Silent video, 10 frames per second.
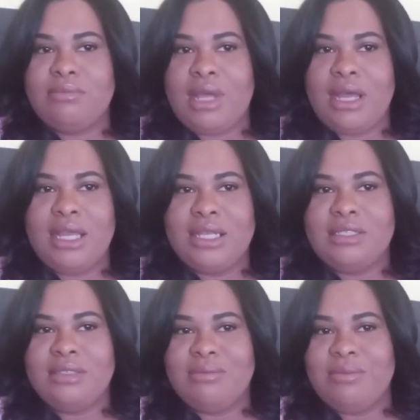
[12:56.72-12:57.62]
I
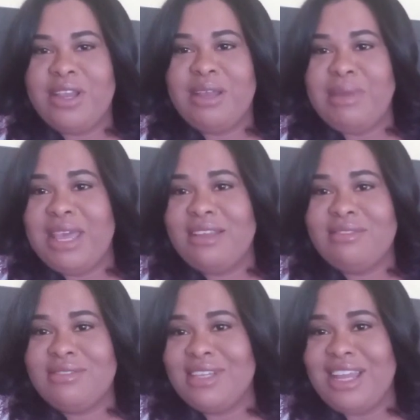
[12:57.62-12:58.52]
guess, bring it back
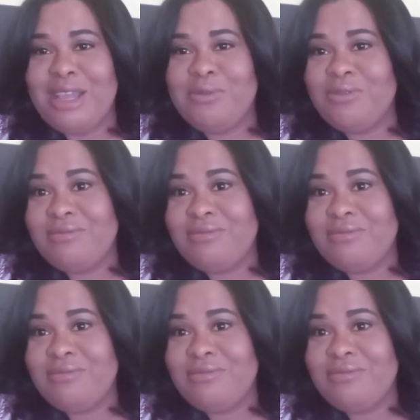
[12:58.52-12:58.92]
to life.